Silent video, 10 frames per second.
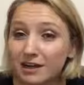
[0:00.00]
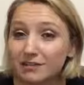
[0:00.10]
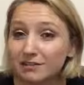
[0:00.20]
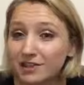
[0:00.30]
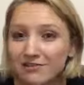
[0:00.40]

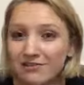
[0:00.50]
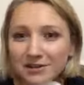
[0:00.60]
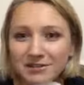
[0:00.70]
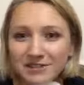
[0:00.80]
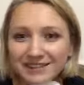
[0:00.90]
of life
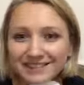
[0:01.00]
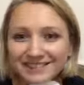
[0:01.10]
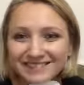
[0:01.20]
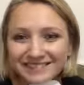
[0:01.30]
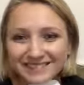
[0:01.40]

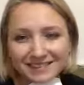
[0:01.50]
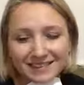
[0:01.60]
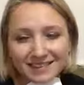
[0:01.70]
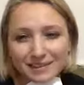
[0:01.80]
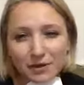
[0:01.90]
coaching.
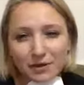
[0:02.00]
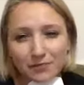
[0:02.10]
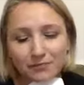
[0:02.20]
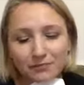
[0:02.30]
So